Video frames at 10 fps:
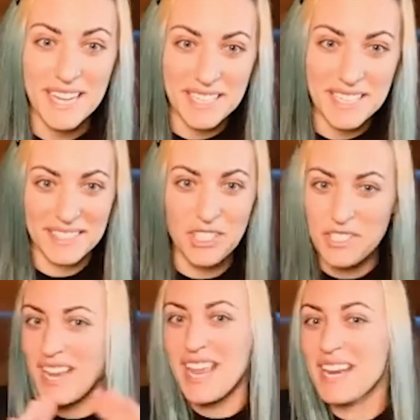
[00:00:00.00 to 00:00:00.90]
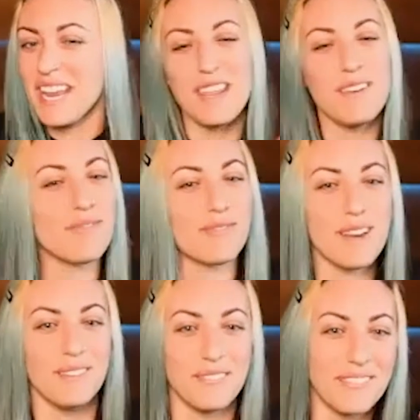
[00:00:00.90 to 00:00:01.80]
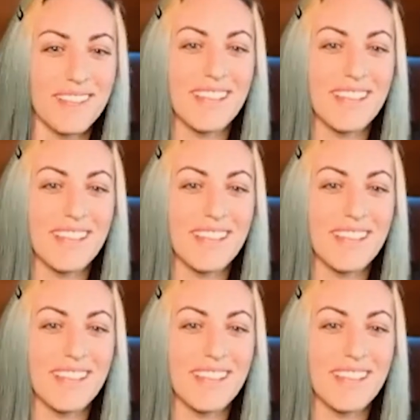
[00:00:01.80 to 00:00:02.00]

oh, wow. Just stand in front of him.